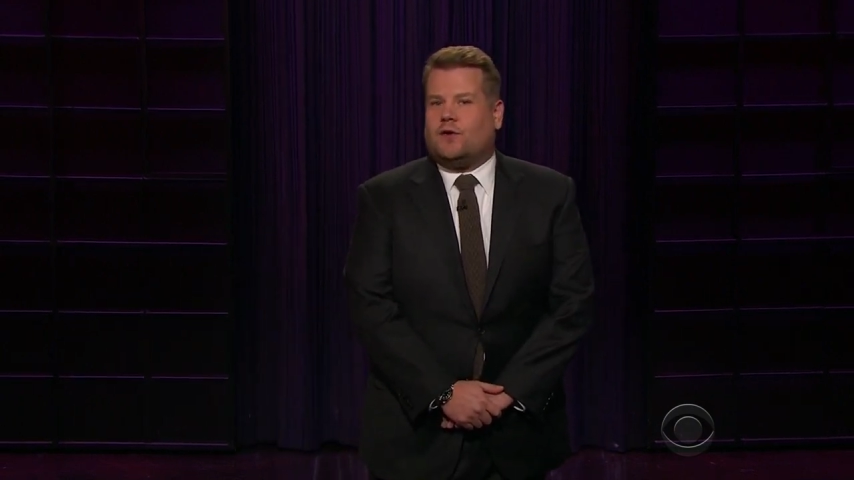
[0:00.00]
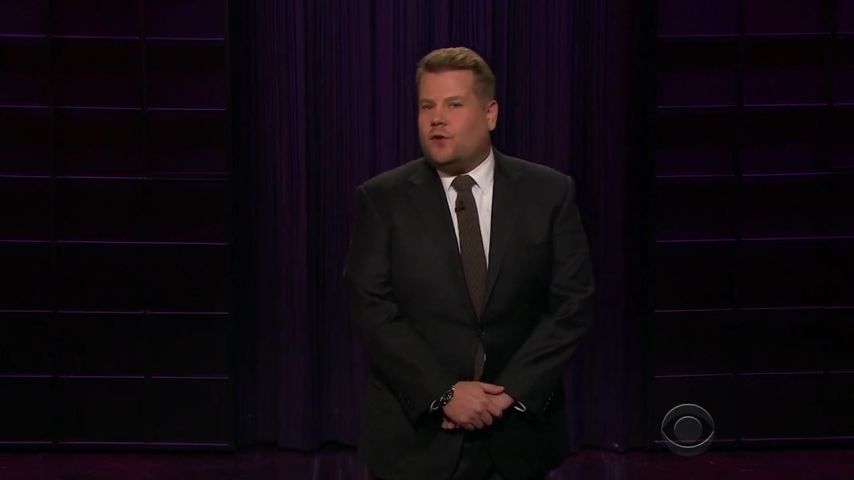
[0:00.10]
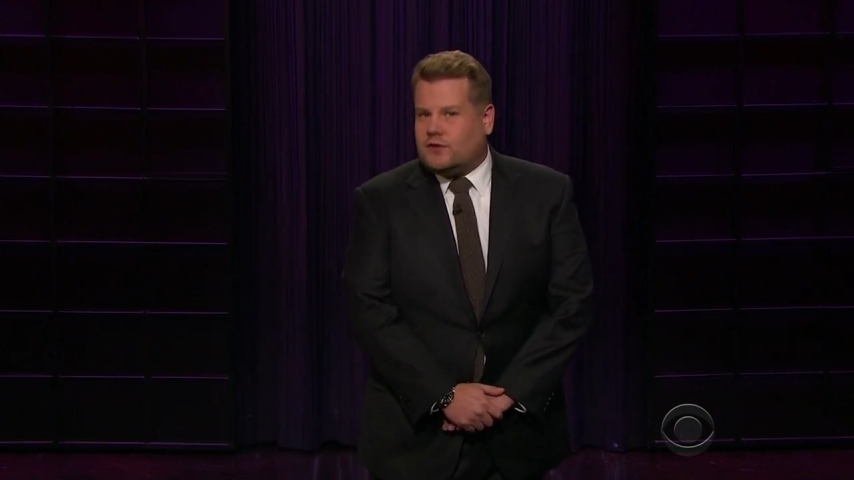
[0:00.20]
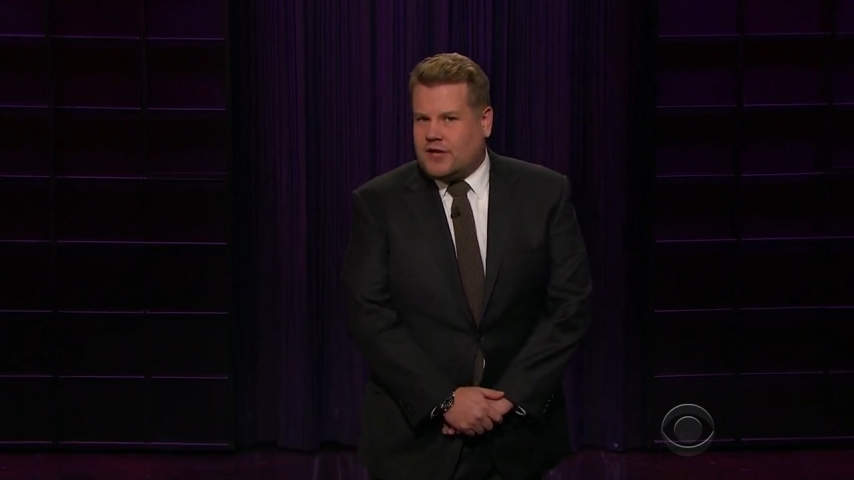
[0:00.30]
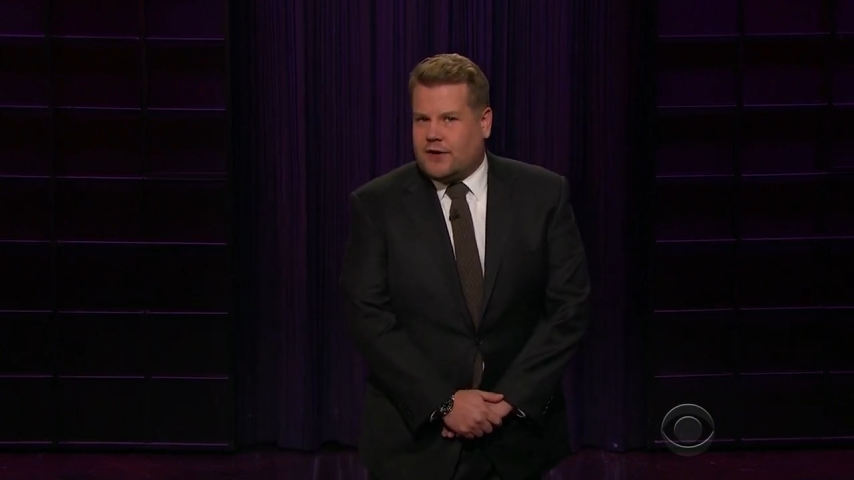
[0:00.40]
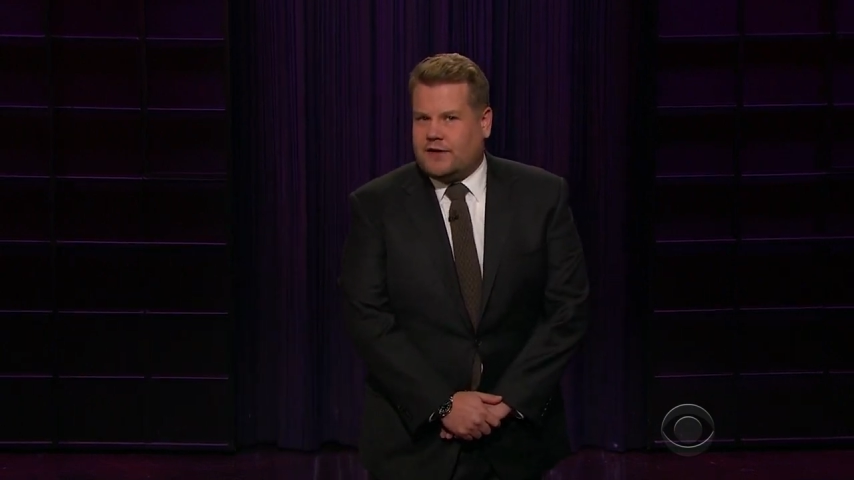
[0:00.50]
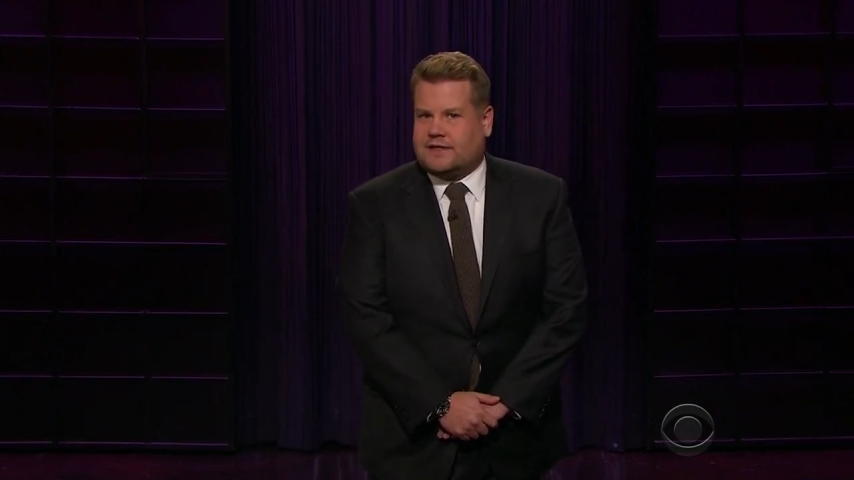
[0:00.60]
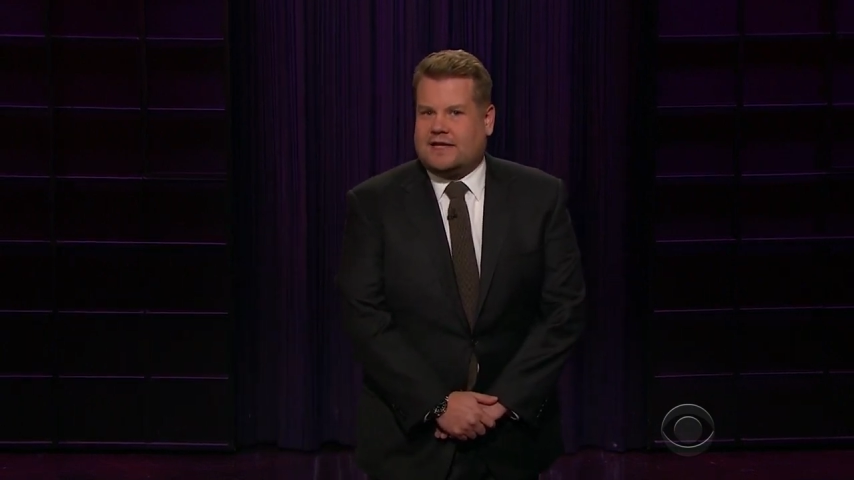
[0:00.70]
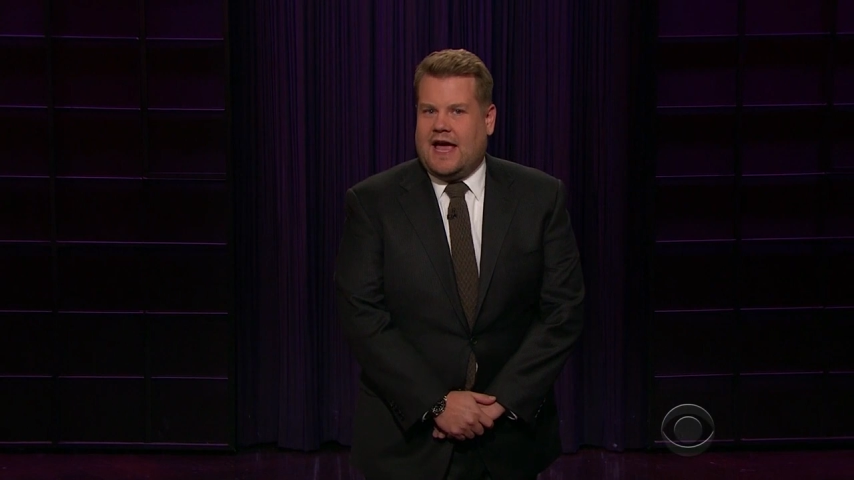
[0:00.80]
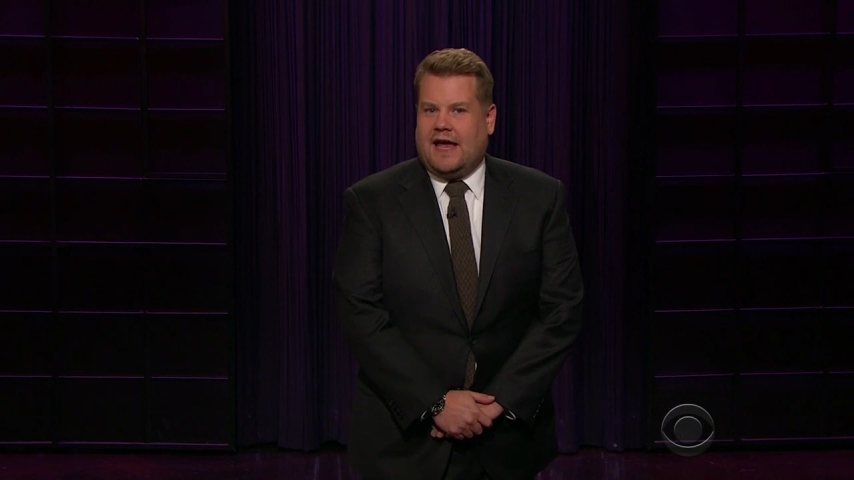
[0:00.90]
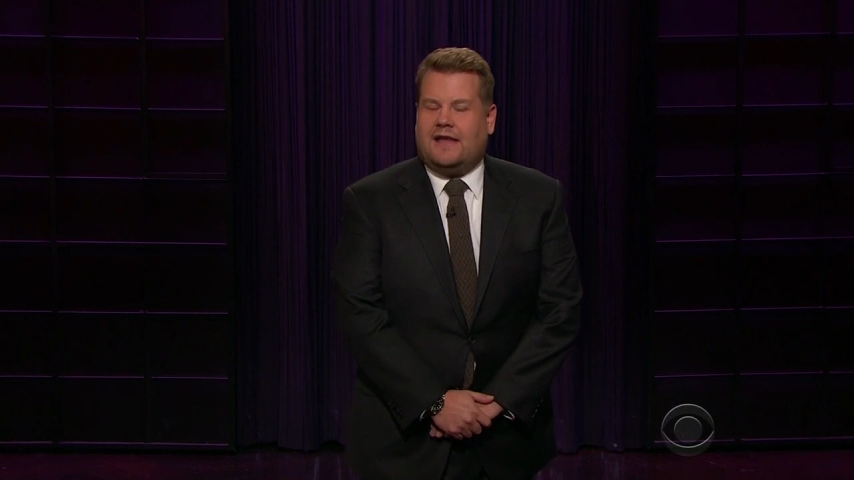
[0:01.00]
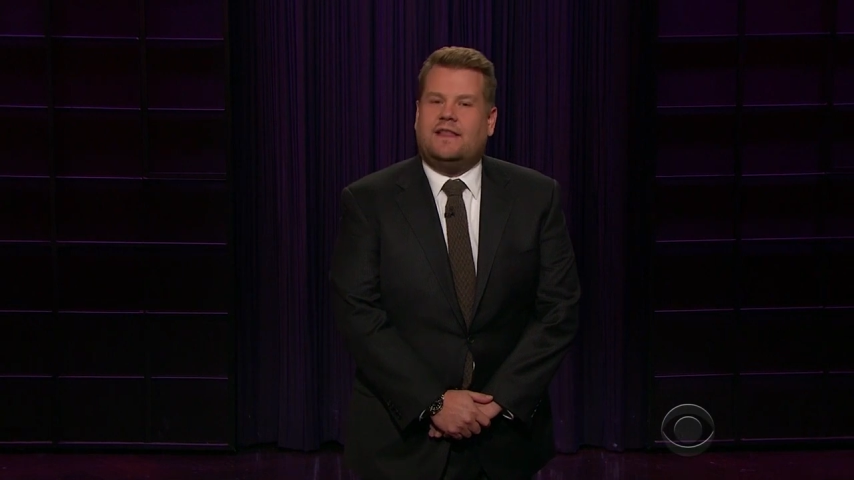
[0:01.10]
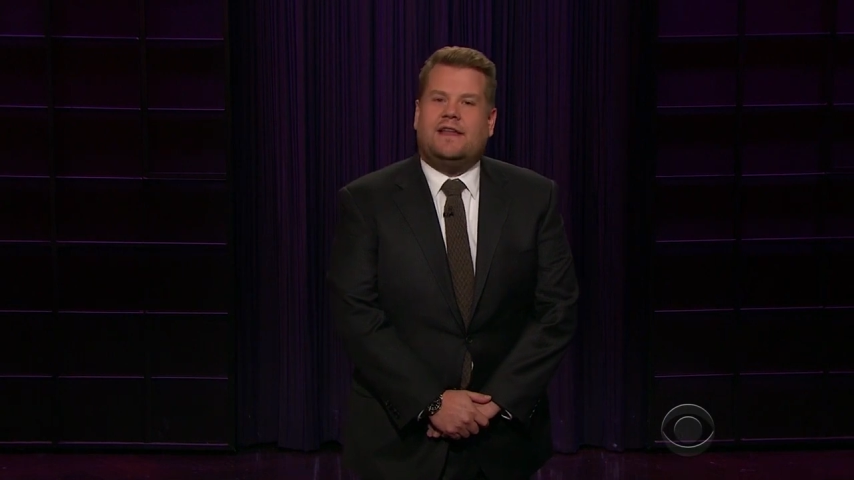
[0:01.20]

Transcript: are also going to say in the